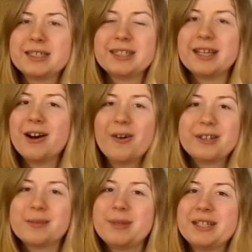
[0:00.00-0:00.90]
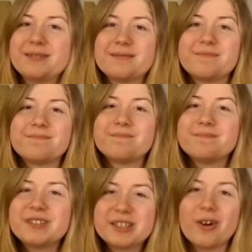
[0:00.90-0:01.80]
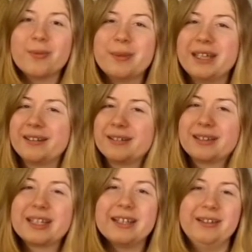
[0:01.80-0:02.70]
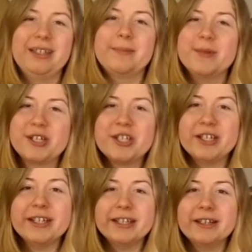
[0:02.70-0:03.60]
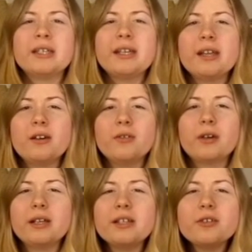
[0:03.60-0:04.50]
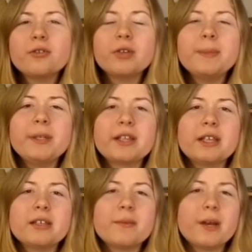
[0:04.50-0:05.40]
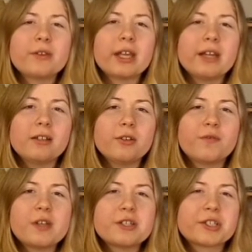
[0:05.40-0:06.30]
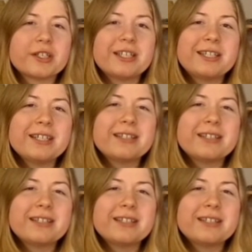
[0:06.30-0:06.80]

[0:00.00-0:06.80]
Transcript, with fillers: The ultimate gulping, killing machine. Now, another creepy thing about the anglerfish is